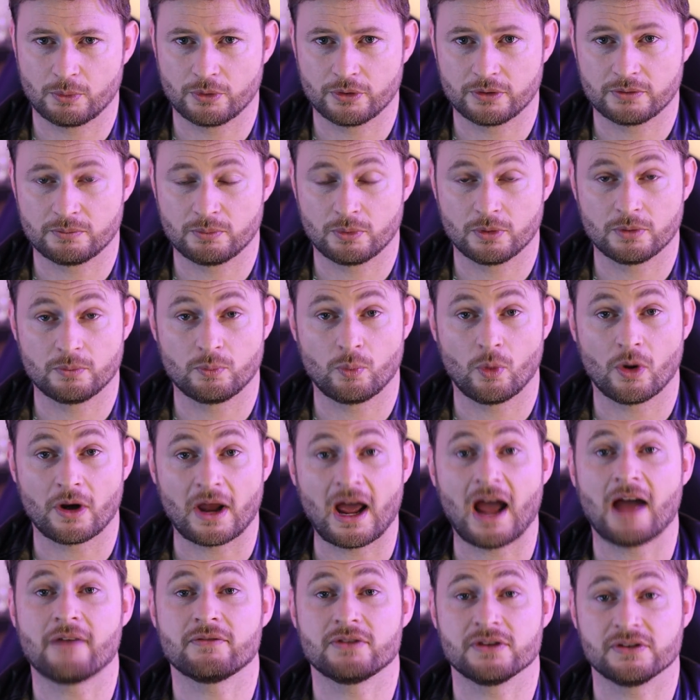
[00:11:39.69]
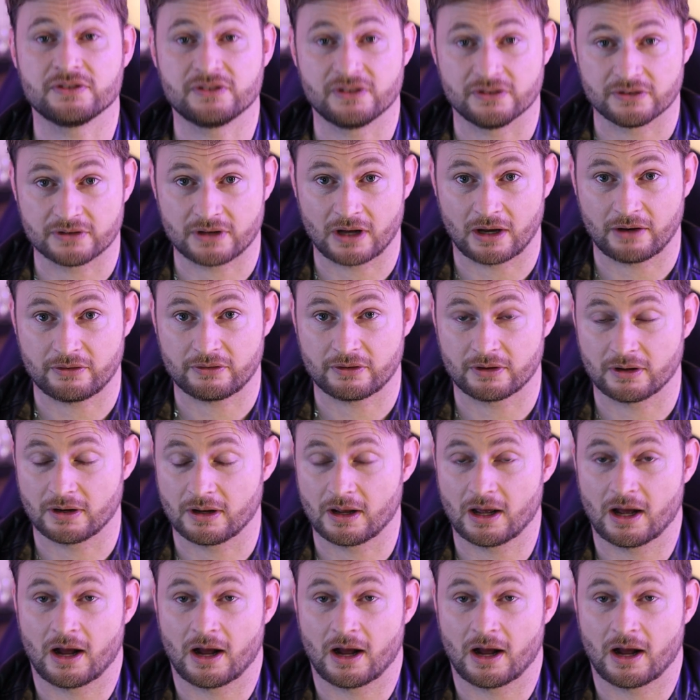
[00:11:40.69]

would, would want to have this discussion.